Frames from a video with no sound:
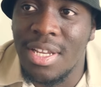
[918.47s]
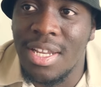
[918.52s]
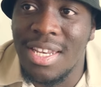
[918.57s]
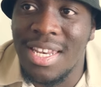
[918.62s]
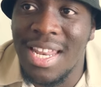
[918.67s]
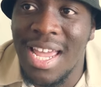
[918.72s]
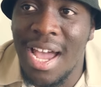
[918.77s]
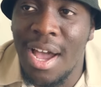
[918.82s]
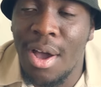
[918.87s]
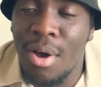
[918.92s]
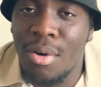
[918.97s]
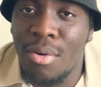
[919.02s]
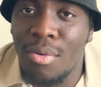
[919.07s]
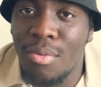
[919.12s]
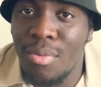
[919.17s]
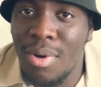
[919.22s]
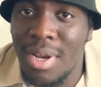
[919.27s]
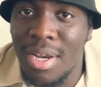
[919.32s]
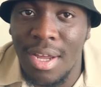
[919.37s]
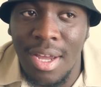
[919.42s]
And now
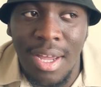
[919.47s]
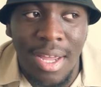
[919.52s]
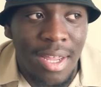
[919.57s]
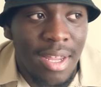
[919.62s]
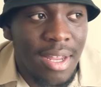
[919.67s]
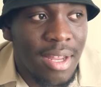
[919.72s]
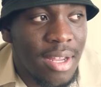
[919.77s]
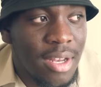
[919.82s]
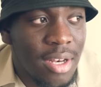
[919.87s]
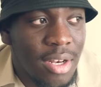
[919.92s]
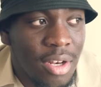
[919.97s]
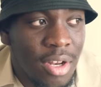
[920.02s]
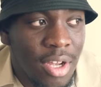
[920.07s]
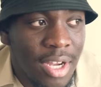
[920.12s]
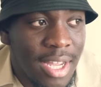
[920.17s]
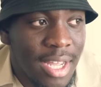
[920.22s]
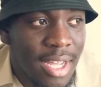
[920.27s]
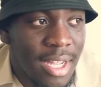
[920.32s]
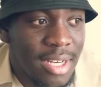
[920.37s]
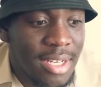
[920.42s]
when I
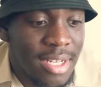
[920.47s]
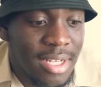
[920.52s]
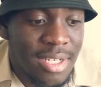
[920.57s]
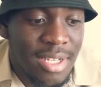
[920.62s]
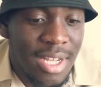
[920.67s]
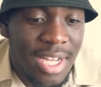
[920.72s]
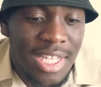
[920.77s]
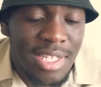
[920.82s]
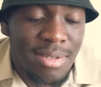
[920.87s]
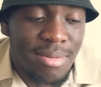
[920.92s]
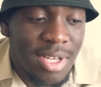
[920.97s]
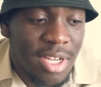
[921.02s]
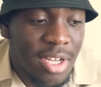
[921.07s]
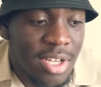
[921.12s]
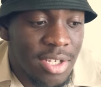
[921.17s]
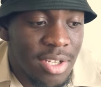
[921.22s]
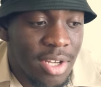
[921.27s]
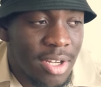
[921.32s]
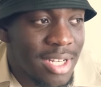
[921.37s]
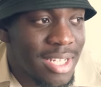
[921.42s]
look at designs,
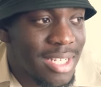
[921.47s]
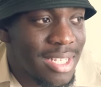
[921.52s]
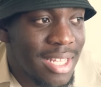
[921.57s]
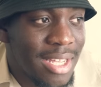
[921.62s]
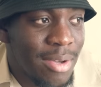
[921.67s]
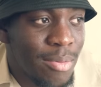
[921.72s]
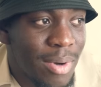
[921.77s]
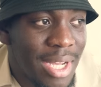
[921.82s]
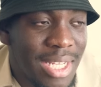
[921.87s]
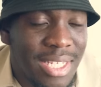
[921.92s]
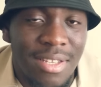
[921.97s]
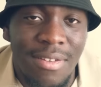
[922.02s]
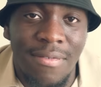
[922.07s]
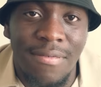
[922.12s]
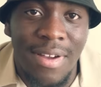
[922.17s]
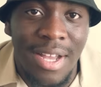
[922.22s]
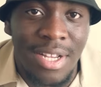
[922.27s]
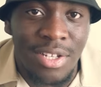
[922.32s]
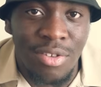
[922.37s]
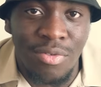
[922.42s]
because honestly, Western
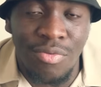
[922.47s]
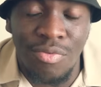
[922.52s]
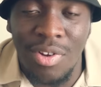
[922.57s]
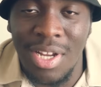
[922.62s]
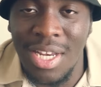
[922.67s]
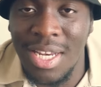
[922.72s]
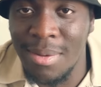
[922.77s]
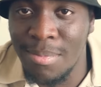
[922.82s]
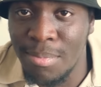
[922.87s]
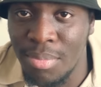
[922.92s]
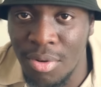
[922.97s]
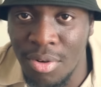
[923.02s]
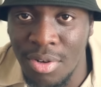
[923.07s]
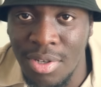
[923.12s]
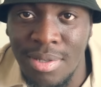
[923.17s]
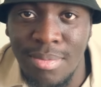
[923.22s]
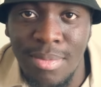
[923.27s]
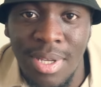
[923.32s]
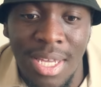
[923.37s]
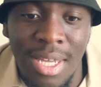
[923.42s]
fashion really
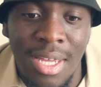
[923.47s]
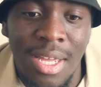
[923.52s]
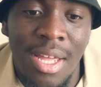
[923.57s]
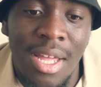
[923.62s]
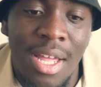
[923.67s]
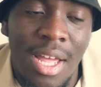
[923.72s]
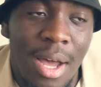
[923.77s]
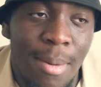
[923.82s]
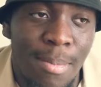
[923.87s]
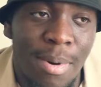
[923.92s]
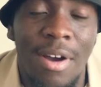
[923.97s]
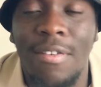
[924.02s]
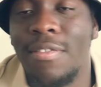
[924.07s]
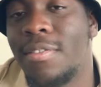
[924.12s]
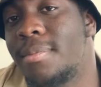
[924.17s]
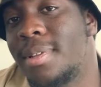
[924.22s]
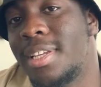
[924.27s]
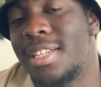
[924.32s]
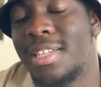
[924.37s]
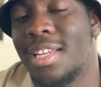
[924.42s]
bores me, apart
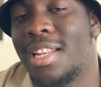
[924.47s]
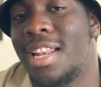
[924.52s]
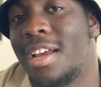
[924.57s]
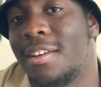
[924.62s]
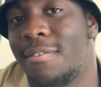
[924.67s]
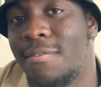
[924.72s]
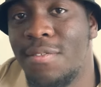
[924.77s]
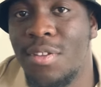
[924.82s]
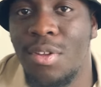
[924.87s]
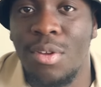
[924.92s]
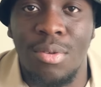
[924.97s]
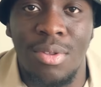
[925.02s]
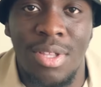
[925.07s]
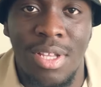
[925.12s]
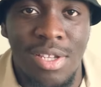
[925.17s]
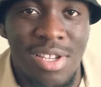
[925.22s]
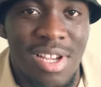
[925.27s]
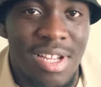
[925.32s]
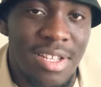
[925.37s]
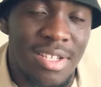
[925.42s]
from the select few
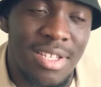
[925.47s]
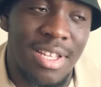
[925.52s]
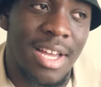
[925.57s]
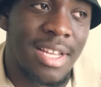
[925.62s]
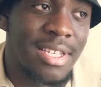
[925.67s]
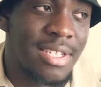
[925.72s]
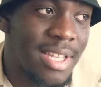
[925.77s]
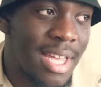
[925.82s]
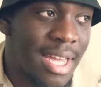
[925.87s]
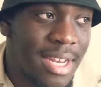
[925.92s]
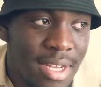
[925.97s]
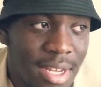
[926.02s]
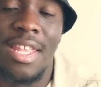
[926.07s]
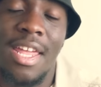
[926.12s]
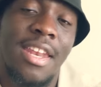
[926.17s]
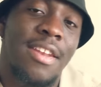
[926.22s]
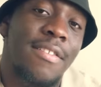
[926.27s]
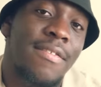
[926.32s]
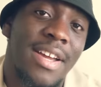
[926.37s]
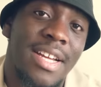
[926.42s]
designers that I said. The
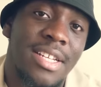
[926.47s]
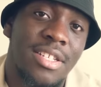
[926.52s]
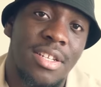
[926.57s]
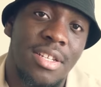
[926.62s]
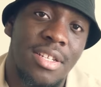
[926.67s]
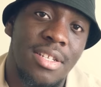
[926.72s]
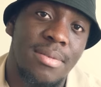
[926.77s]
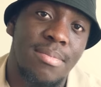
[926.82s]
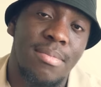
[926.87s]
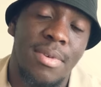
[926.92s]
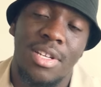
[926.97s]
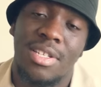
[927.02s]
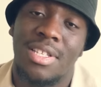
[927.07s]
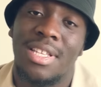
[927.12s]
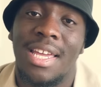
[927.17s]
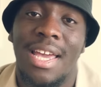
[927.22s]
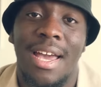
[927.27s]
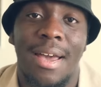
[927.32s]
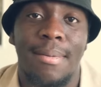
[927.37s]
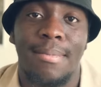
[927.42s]
innovation is
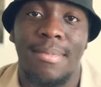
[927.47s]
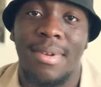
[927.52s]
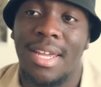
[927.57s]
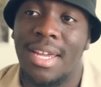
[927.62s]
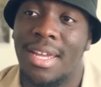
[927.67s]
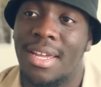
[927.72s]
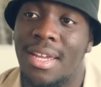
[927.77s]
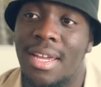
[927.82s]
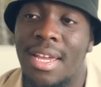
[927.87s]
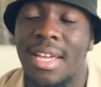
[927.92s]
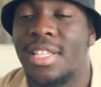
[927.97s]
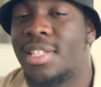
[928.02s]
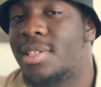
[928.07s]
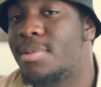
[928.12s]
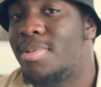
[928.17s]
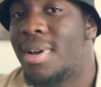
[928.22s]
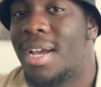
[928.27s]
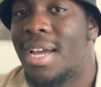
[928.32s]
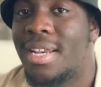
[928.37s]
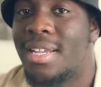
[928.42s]
mostly happening in
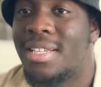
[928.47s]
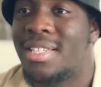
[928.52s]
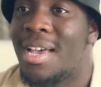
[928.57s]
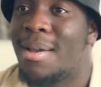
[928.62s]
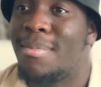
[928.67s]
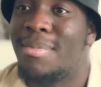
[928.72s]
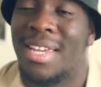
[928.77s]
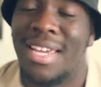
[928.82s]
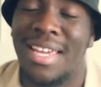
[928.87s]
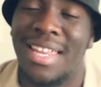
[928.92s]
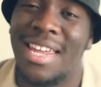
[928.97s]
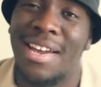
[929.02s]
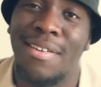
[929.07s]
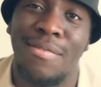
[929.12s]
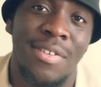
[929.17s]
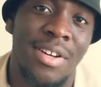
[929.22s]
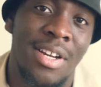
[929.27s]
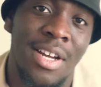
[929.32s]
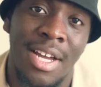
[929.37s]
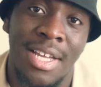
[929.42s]
Japan, it's happening in
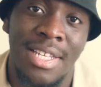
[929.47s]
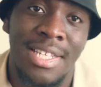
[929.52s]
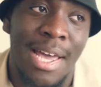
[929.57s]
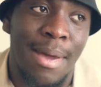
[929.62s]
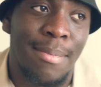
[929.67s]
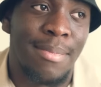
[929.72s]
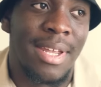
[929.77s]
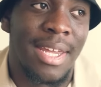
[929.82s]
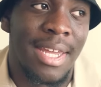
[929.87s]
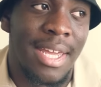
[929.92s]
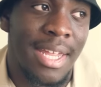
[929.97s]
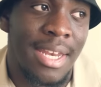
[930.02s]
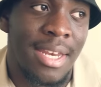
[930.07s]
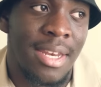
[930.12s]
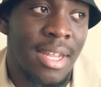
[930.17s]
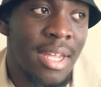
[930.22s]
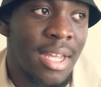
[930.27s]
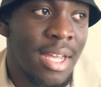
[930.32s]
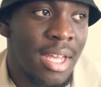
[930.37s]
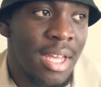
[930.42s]
Africa, it's happening
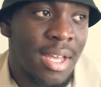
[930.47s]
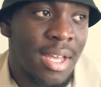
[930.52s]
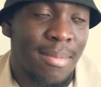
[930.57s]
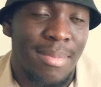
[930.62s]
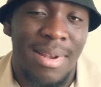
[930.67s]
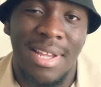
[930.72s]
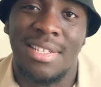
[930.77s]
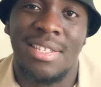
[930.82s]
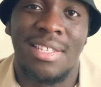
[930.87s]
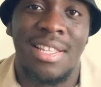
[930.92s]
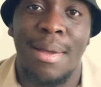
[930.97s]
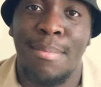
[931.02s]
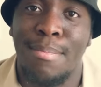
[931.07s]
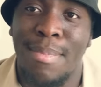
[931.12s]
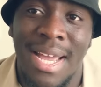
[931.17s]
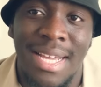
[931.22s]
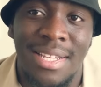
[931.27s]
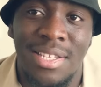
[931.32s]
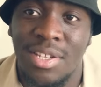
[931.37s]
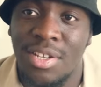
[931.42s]
in places like
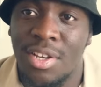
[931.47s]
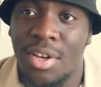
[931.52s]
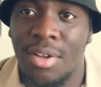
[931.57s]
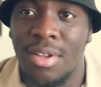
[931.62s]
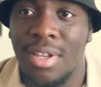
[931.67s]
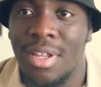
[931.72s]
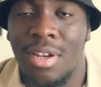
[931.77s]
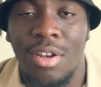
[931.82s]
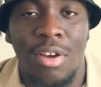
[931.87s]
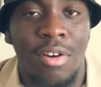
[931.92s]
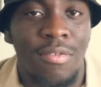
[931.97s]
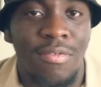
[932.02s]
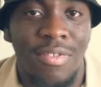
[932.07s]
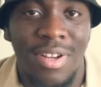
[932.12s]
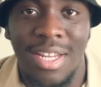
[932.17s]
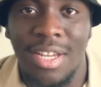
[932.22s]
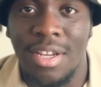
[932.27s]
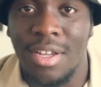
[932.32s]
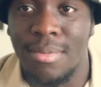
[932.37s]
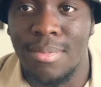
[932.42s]
Mexico. There are a lot of
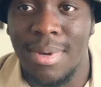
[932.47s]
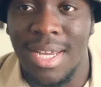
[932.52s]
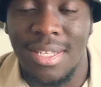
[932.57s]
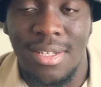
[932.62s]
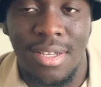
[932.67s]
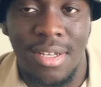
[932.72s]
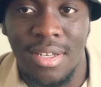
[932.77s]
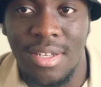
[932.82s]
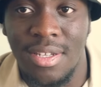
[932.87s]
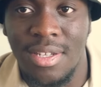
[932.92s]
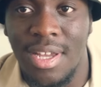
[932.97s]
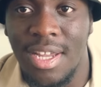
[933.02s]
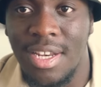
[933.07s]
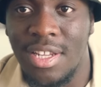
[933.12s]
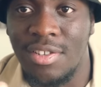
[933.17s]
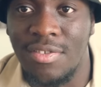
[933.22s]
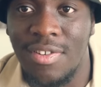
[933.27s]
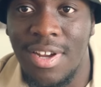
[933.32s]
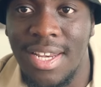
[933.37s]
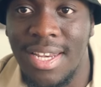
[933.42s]
really good Mexican
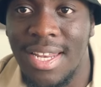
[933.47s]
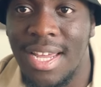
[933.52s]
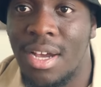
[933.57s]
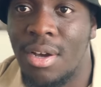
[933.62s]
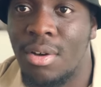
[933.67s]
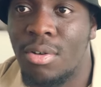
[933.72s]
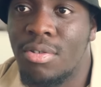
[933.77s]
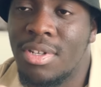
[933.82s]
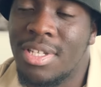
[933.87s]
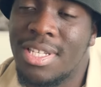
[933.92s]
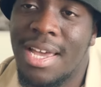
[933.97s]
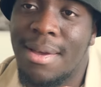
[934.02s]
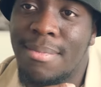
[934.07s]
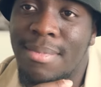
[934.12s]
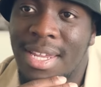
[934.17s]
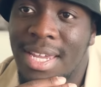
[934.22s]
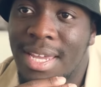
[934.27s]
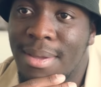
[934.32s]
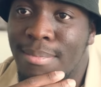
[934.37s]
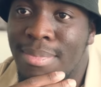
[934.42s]
designers right now, or it's
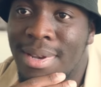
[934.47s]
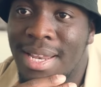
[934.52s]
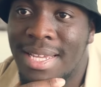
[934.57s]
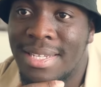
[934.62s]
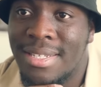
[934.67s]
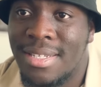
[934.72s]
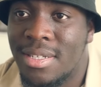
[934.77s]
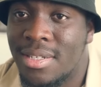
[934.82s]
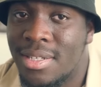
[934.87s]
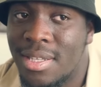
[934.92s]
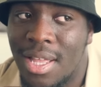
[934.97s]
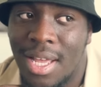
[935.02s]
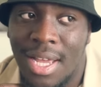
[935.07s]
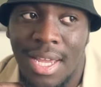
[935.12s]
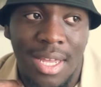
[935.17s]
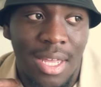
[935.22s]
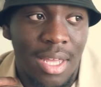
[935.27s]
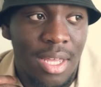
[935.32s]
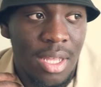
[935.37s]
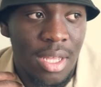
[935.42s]
happening in places
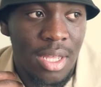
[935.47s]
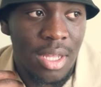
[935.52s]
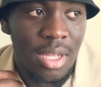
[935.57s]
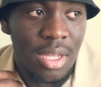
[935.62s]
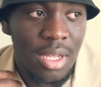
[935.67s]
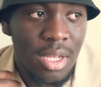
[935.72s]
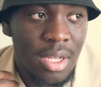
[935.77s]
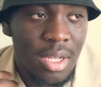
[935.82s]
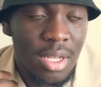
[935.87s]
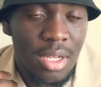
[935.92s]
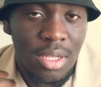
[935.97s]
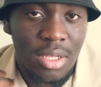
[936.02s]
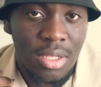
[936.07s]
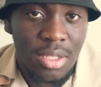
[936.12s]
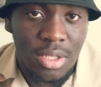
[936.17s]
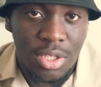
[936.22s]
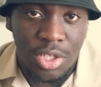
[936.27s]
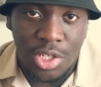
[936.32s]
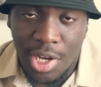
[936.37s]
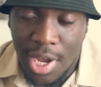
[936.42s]
like
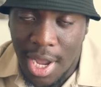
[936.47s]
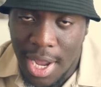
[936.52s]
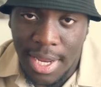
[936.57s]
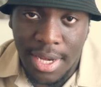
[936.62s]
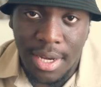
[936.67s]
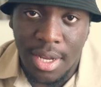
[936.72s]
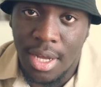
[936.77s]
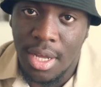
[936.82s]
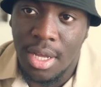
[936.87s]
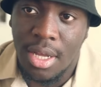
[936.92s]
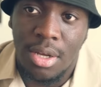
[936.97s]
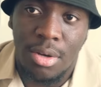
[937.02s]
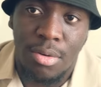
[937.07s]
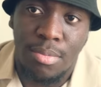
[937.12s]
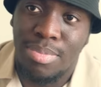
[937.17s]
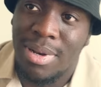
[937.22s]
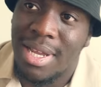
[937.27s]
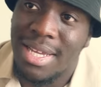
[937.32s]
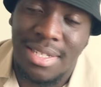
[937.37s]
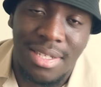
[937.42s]
China, or
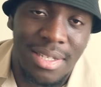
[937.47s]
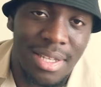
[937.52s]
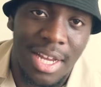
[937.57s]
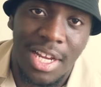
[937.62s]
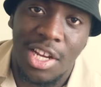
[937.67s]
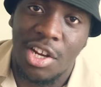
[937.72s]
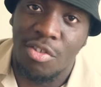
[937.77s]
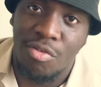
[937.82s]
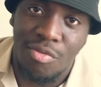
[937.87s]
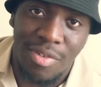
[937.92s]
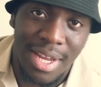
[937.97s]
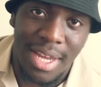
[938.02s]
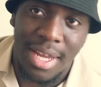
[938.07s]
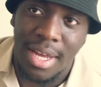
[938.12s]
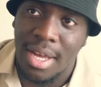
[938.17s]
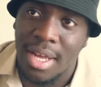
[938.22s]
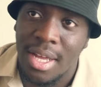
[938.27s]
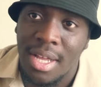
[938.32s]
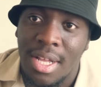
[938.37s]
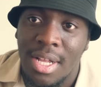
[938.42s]
places like
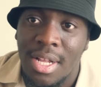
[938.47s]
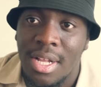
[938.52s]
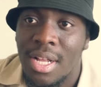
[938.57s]
Korea.